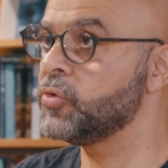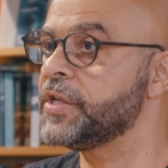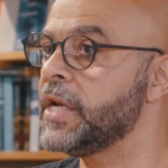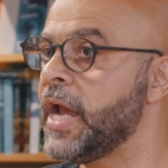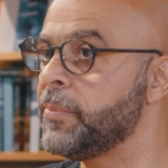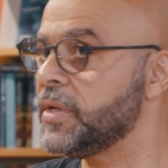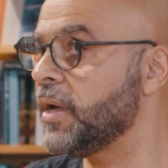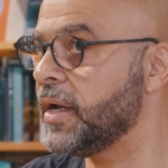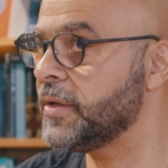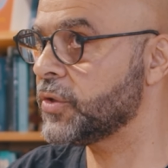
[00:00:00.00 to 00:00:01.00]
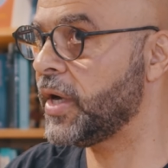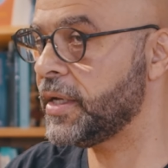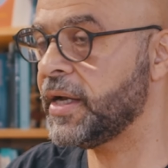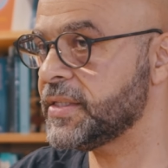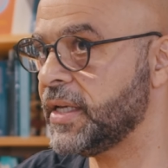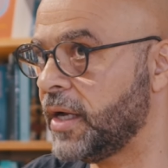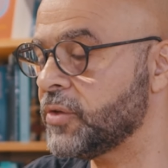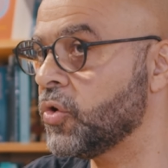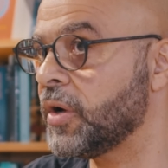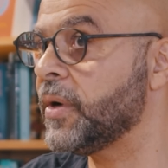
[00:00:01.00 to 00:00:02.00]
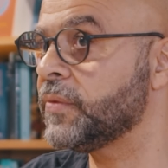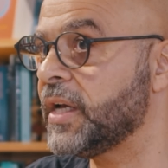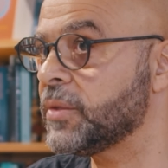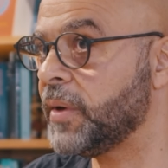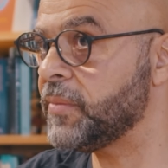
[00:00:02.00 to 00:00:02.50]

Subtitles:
totally happy. I talk about that